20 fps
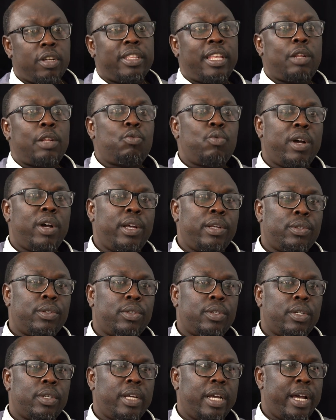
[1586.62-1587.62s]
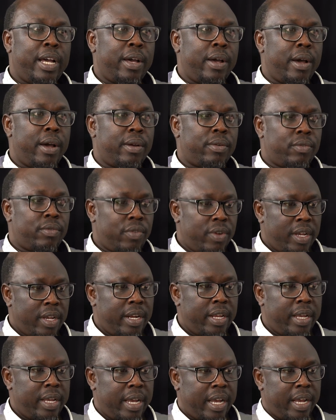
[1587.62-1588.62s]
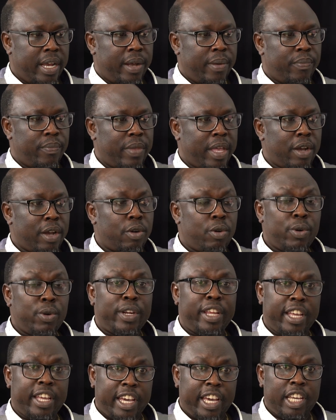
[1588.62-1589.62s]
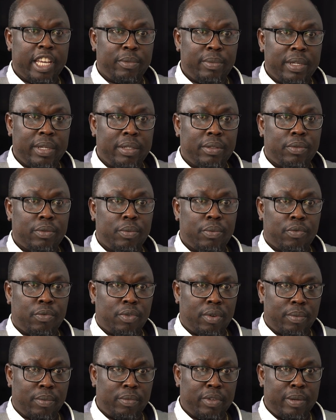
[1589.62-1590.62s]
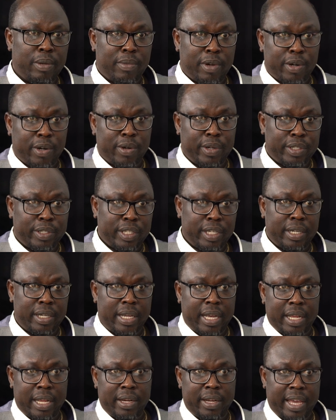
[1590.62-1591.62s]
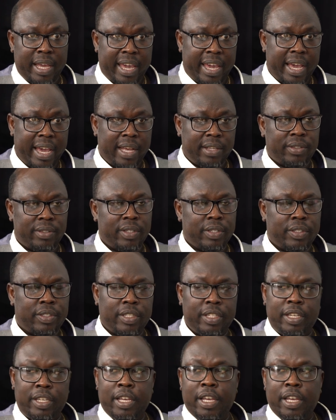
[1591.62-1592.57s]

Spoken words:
So that was a really good engagement from immigration and AICC,